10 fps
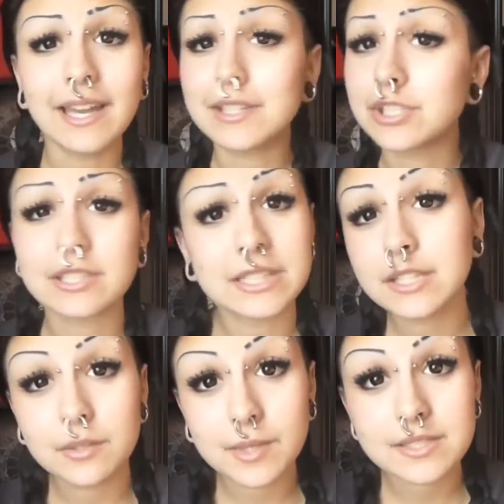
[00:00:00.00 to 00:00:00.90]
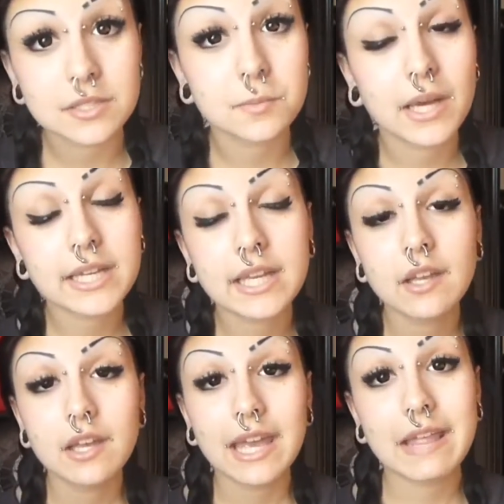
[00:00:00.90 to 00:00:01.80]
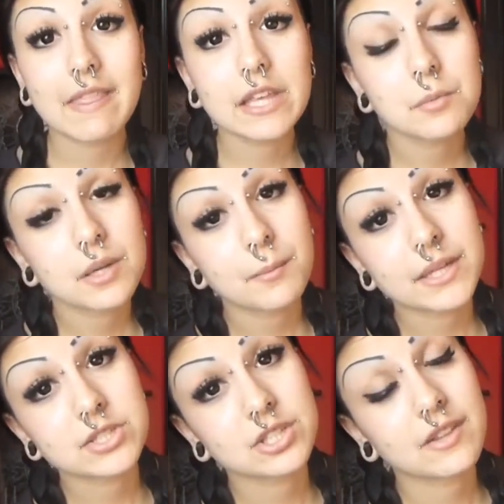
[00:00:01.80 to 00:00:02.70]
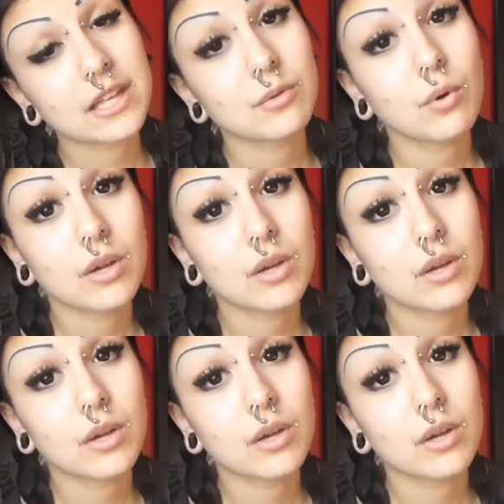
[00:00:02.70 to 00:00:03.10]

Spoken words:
as you're cleaning the rest of your body, and then you want to make sure that you